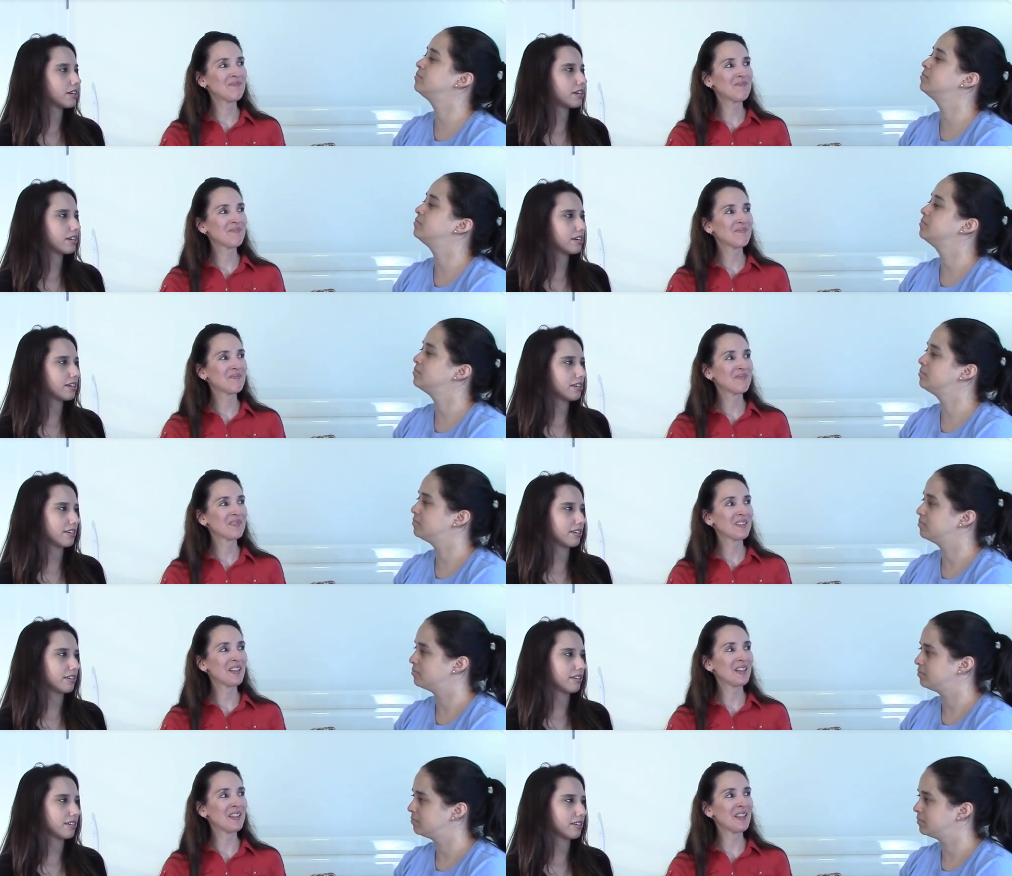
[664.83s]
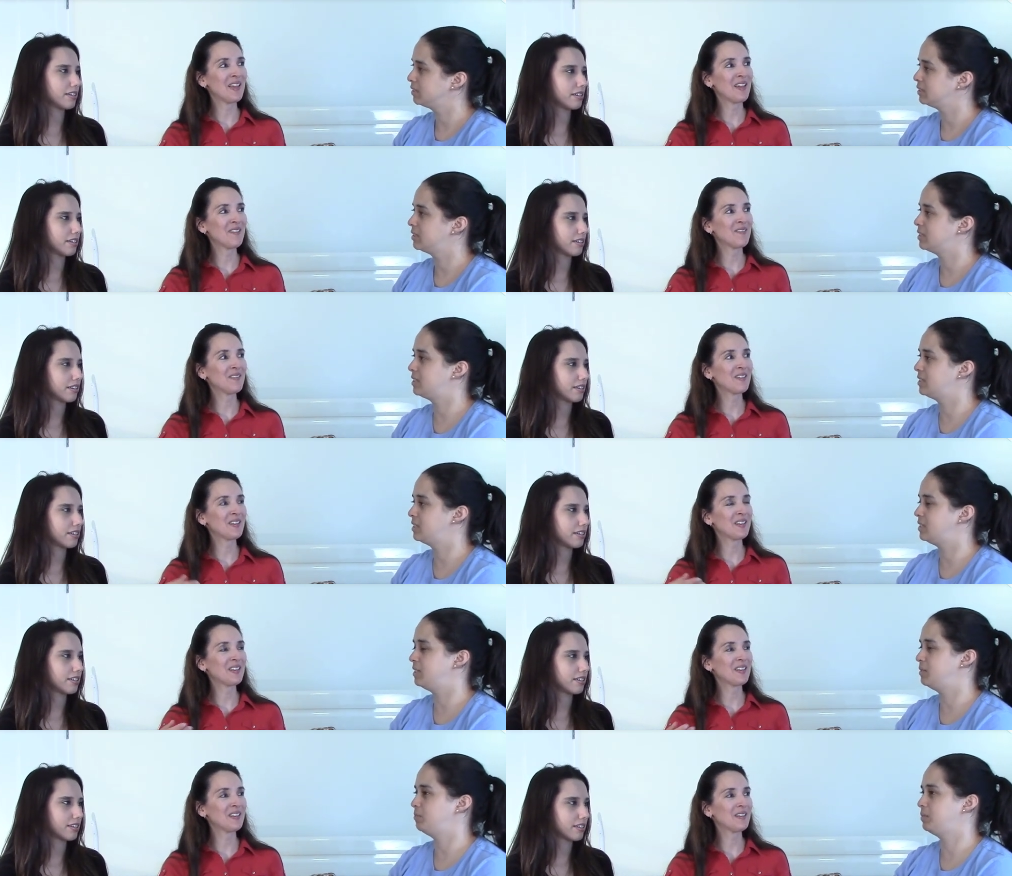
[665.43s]
Speaker 1: mm.
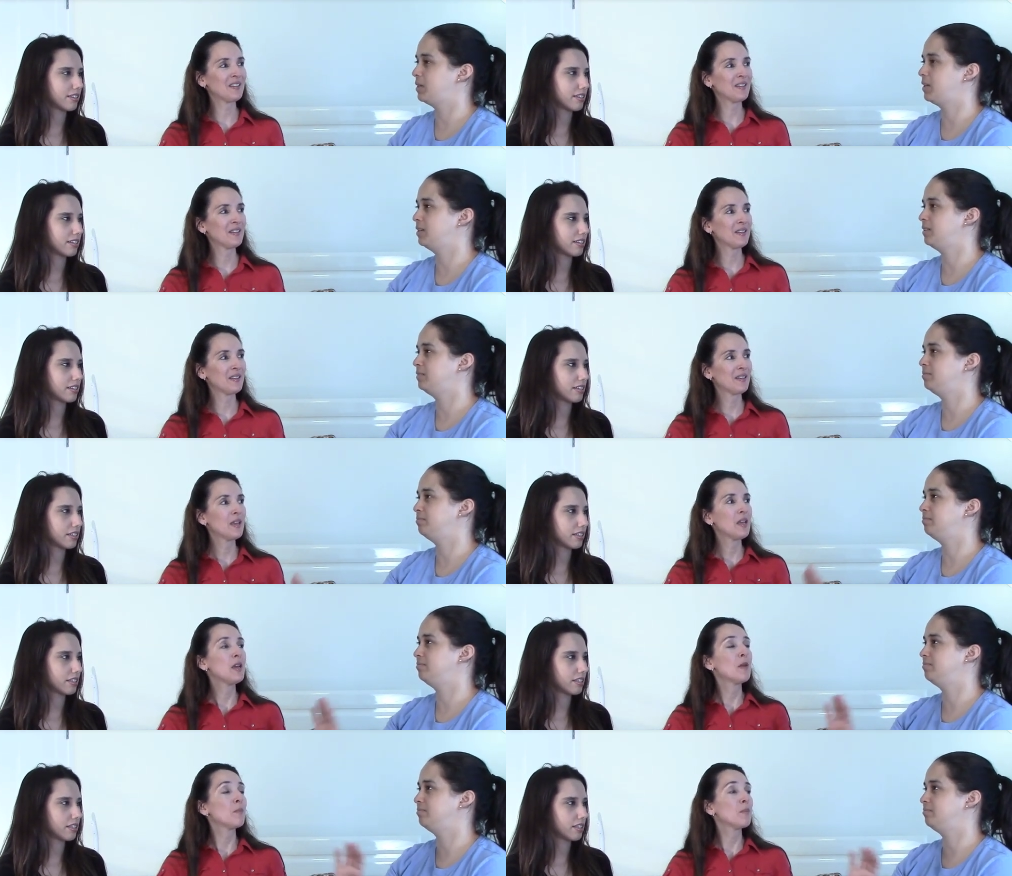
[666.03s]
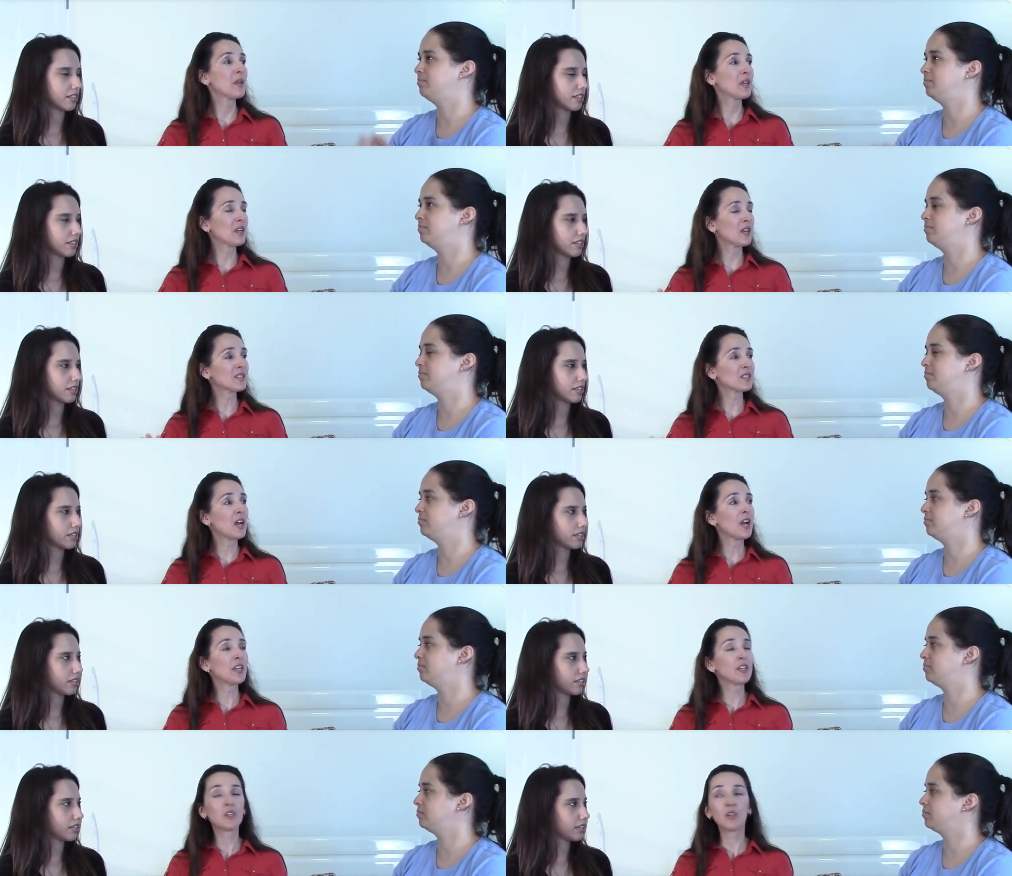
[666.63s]
11. Because I
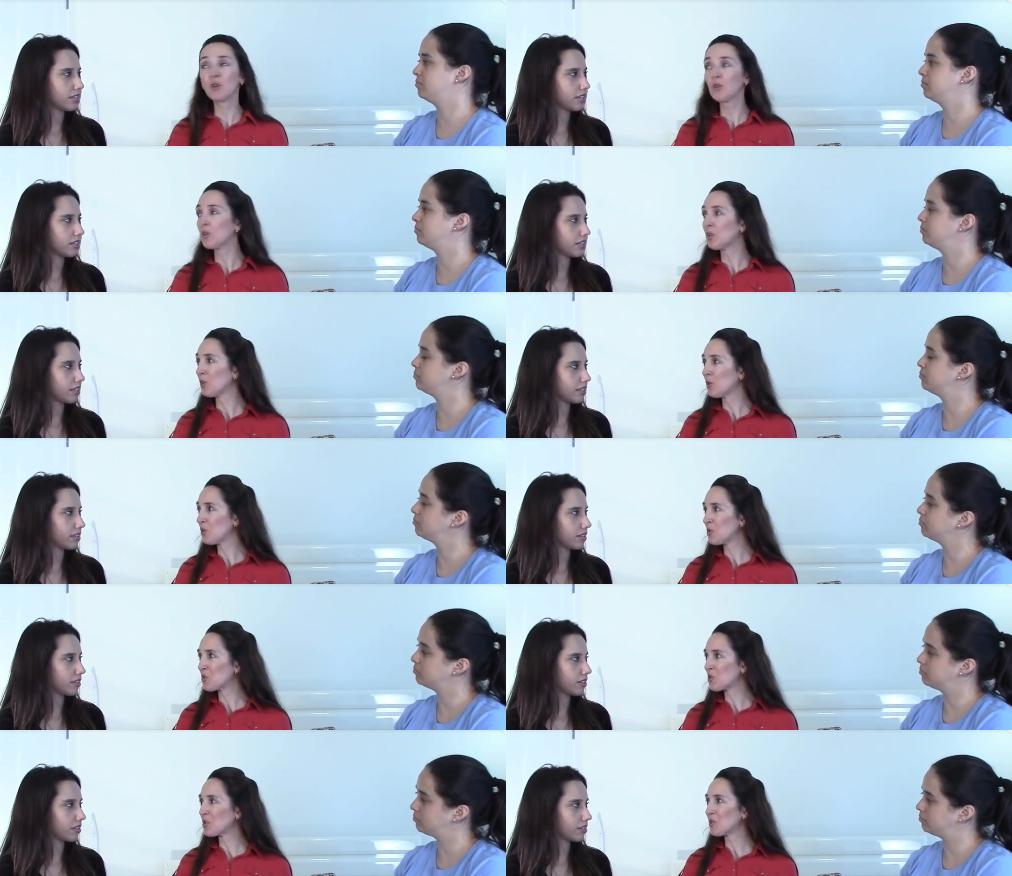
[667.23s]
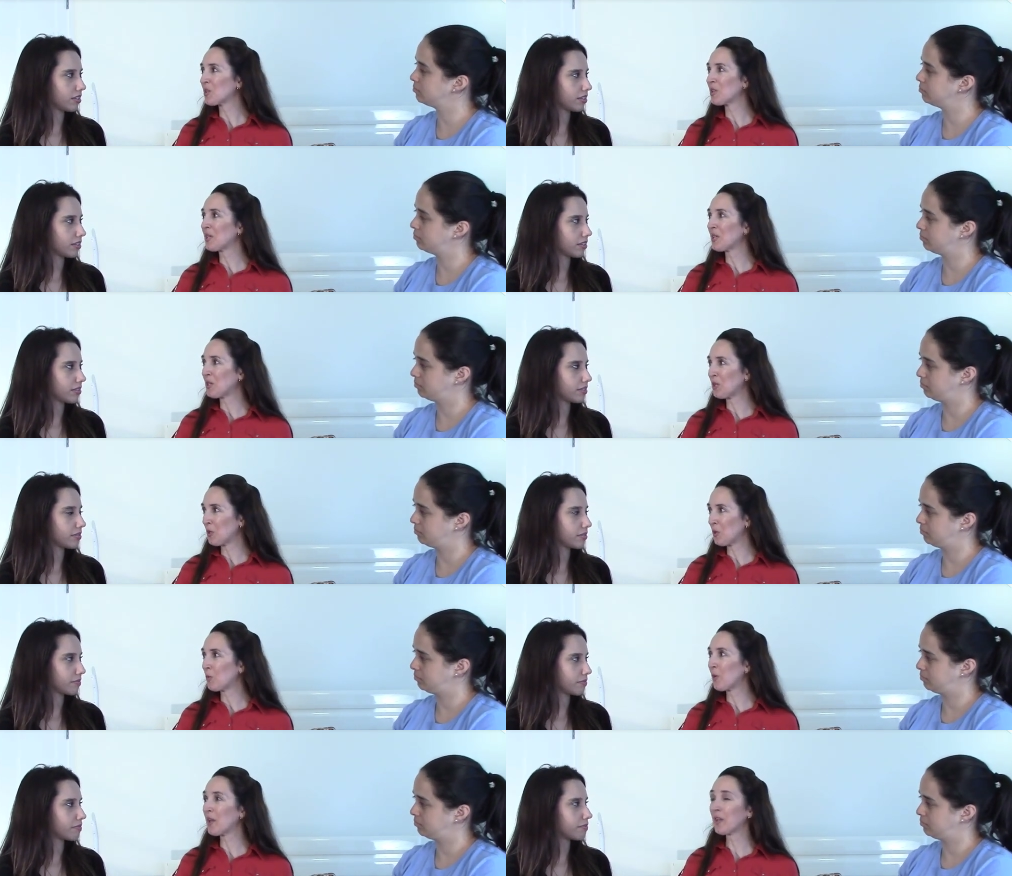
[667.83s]
know usually you
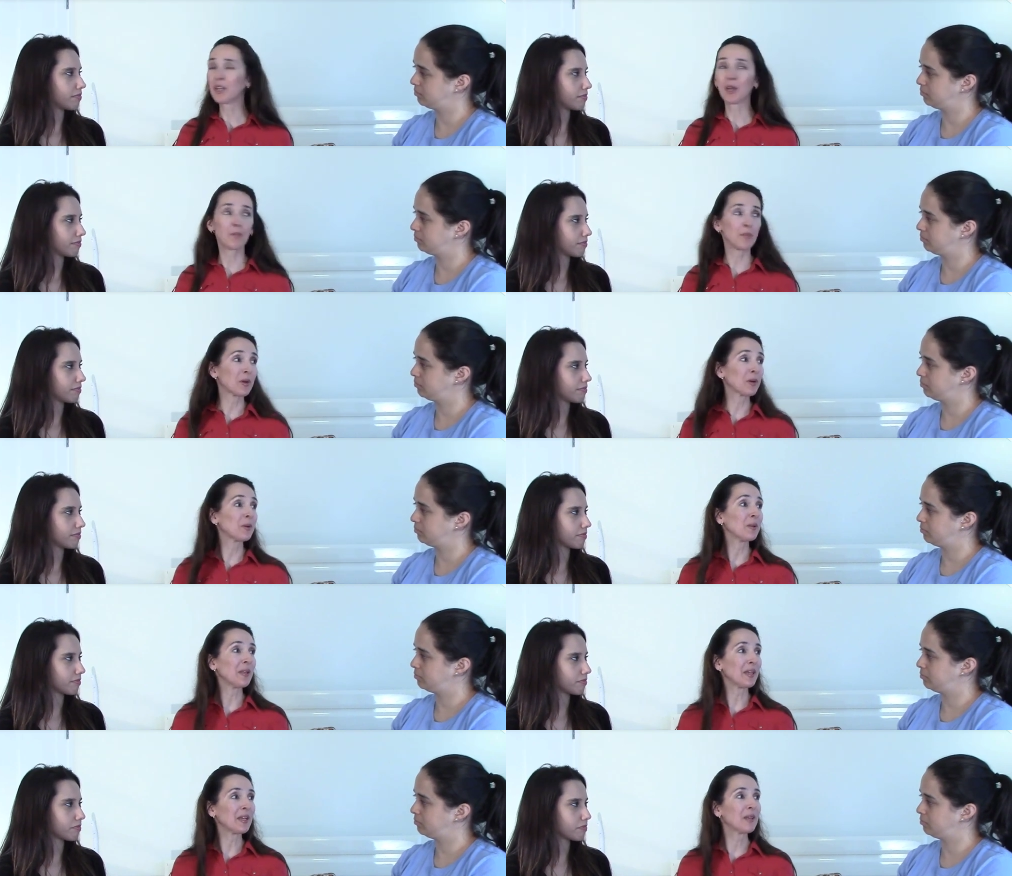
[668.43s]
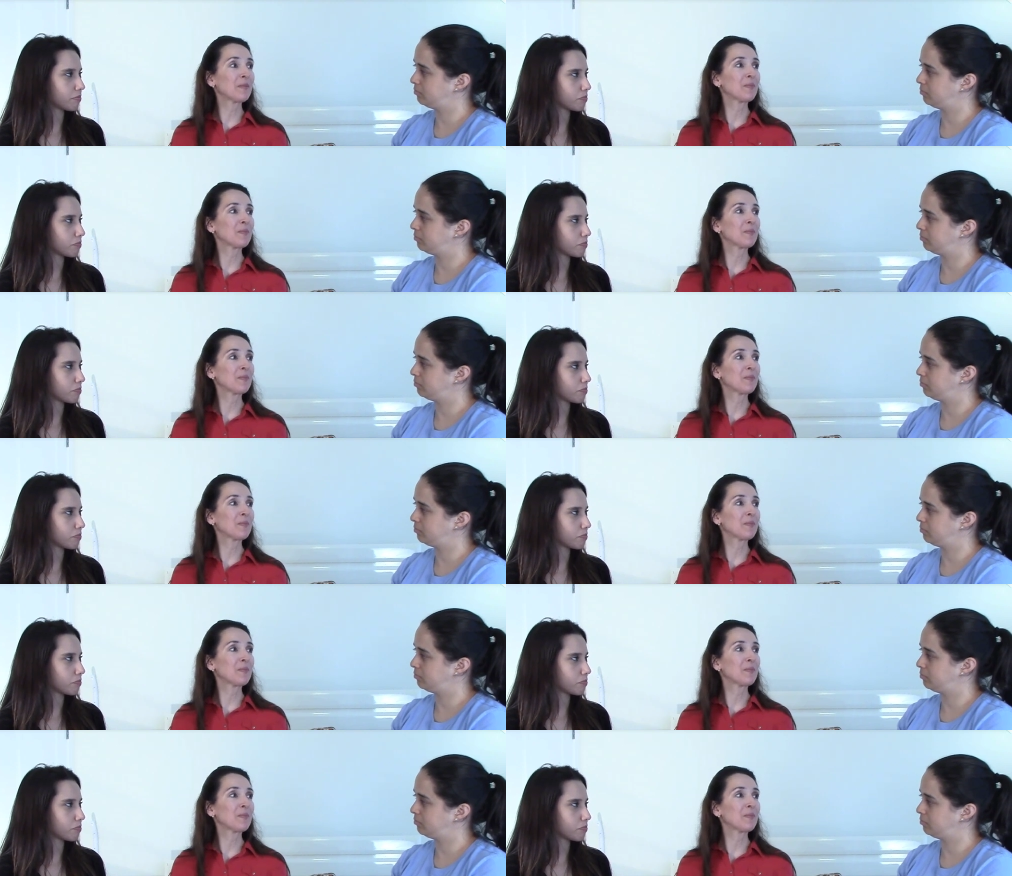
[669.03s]
wake up early.